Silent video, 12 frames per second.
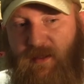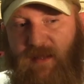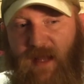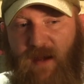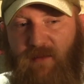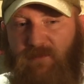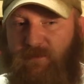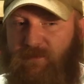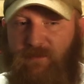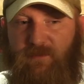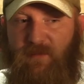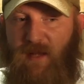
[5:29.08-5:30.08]
Now,
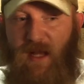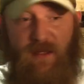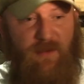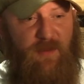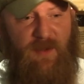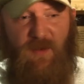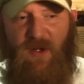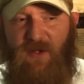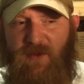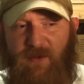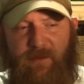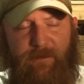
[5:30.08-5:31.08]
I could be
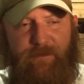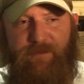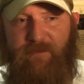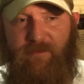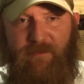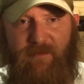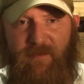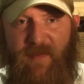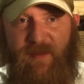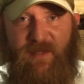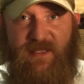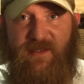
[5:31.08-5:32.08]
wrong.
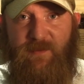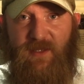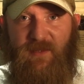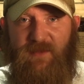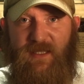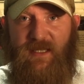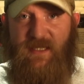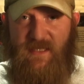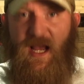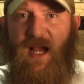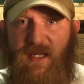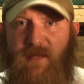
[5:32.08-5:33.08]
Maybe Cipollone
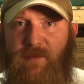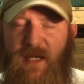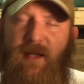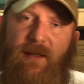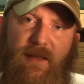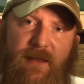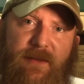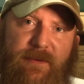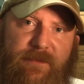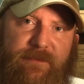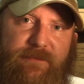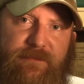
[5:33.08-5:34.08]
is hiding behind it.
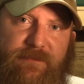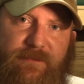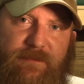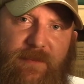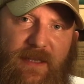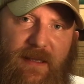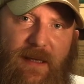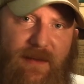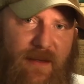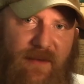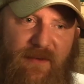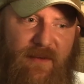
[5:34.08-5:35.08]
But
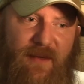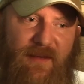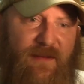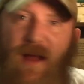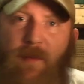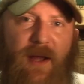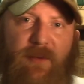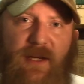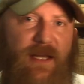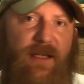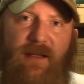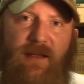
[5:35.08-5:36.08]
that's not my
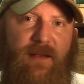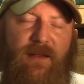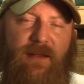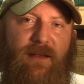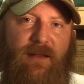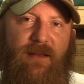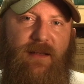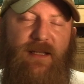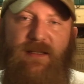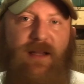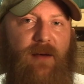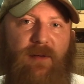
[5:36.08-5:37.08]
read.
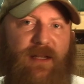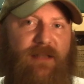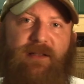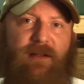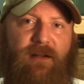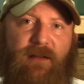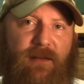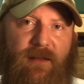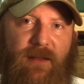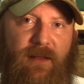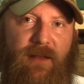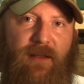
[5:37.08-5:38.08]
That's not what I saw
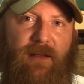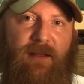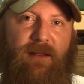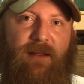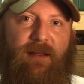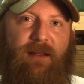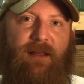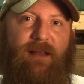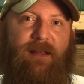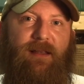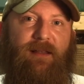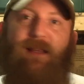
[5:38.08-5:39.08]

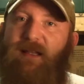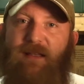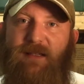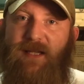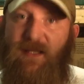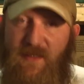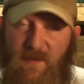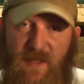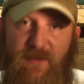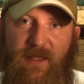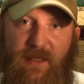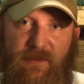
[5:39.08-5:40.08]
in the
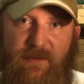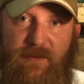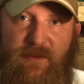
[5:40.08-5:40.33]
testimony.